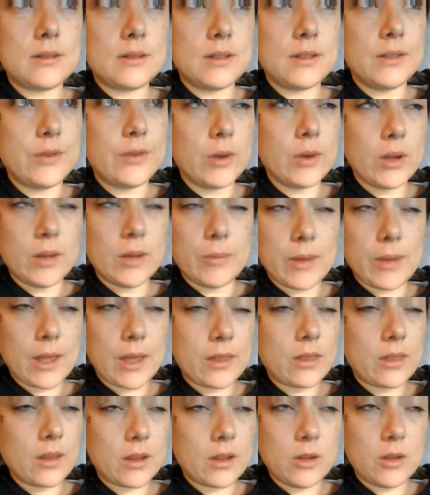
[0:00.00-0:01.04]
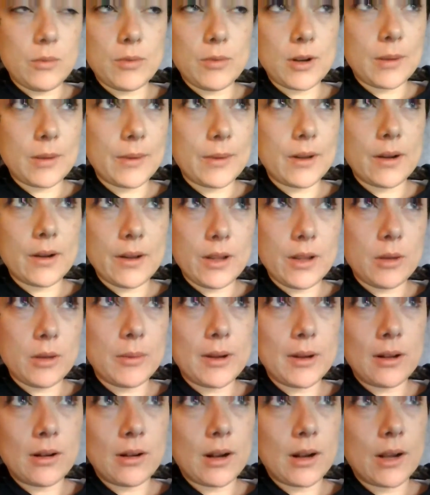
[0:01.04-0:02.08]
if you're empath, like you probably already know
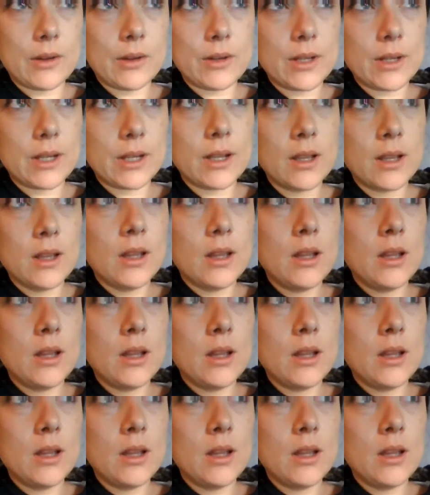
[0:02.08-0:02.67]
about grounding,